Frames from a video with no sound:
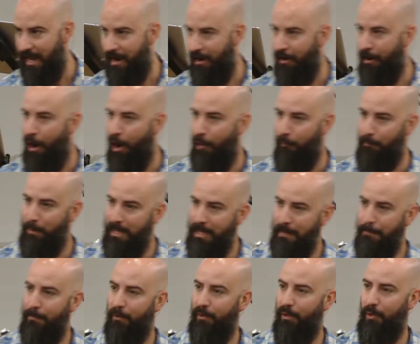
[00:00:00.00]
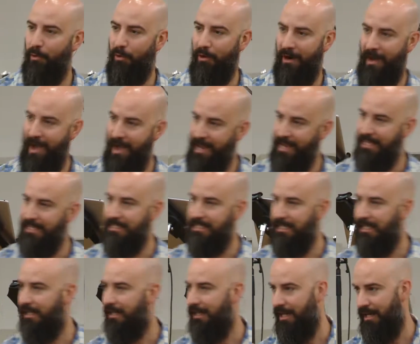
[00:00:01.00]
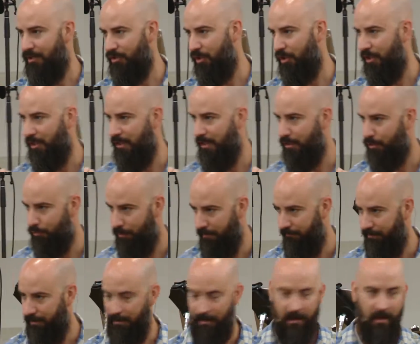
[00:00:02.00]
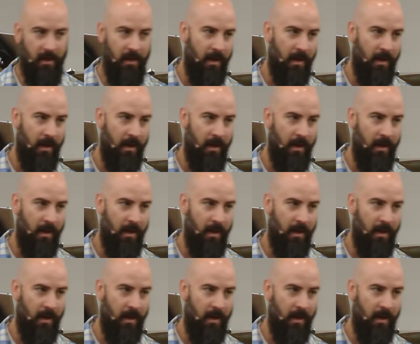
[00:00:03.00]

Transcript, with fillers: area are people who are ideologically driven.